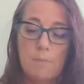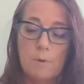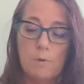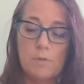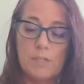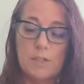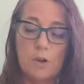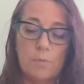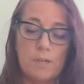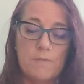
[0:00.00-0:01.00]
but was
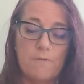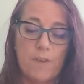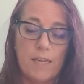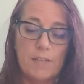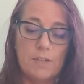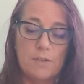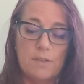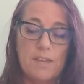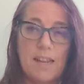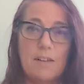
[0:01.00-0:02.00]
determined to fight tooth
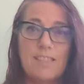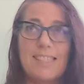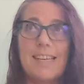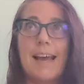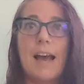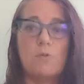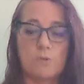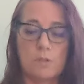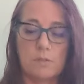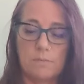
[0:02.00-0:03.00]
and nail to get
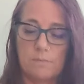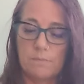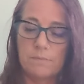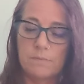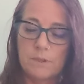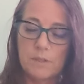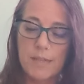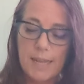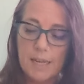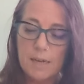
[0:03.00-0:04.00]
out. To
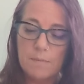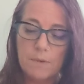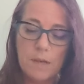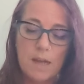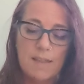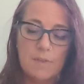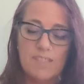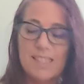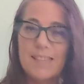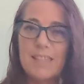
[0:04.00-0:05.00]
him, there
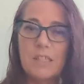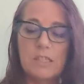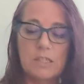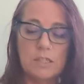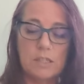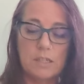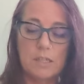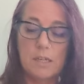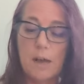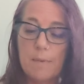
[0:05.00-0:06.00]
was nothing good
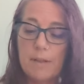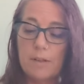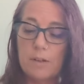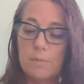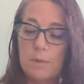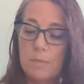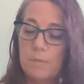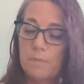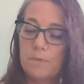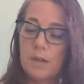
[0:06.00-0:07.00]
about the good people.
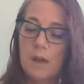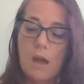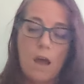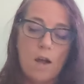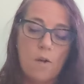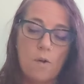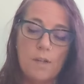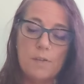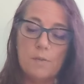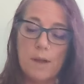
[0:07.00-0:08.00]

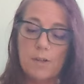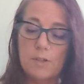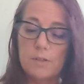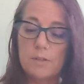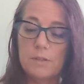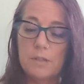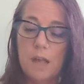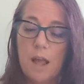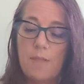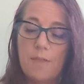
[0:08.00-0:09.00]
According to Reginald,
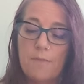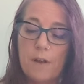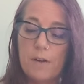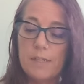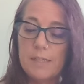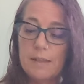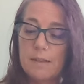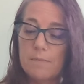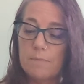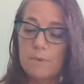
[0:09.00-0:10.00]
the fairies
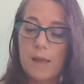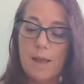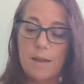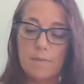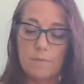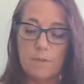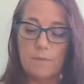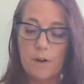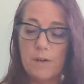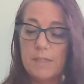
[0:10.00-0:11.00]
the
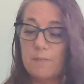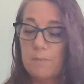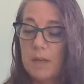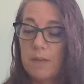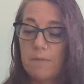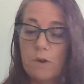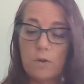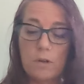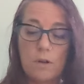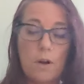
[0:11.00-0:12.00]
fairies of myth and
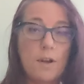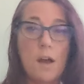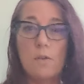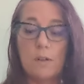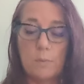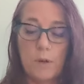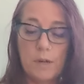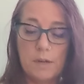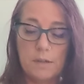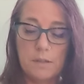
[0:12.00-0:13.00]
folklore are not only
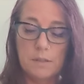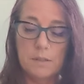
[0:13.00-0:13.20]
real,